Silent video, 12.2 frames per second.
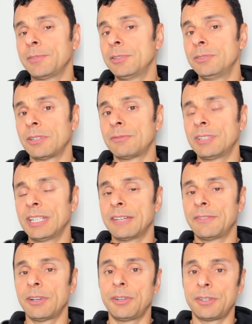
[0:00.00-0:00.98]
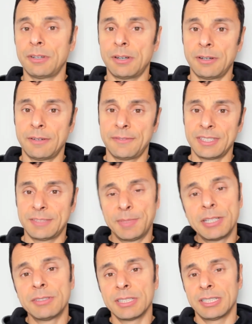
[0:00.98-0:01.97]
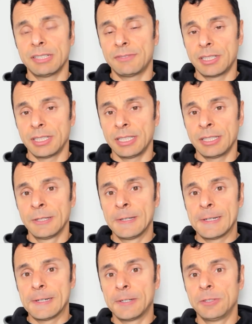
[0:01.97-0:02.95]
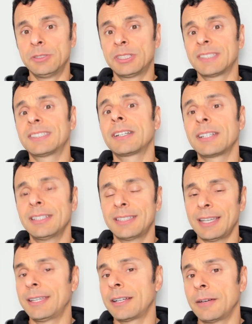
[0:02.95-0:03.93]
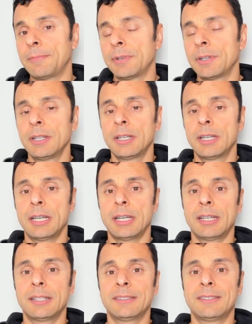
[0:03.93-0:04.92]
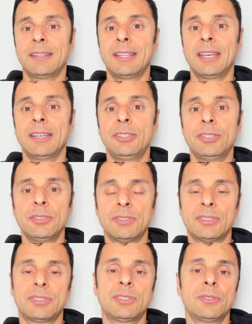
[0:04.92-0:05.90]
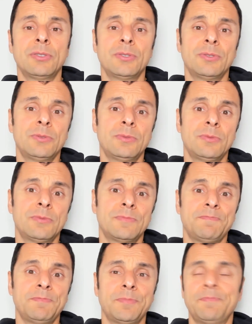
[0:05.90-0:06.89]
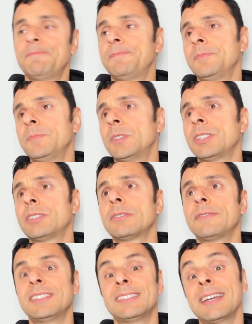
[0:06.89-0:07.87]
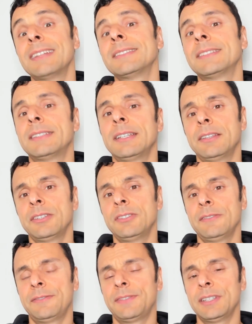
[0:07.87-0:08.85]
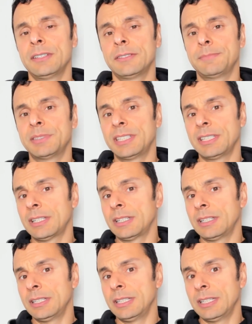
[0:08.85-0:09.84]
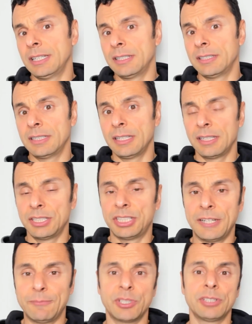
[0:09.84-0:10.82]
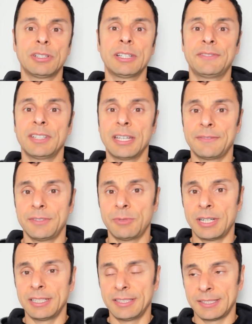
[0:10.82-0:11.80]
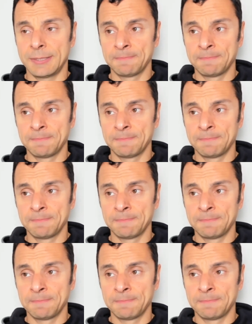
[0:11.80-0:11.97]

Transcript: who don't really have a lot of experience in running, who just suddenly take it up, and they're used to the sort of intensity that you feel, particularly in the gym when you're lifting heavy weights,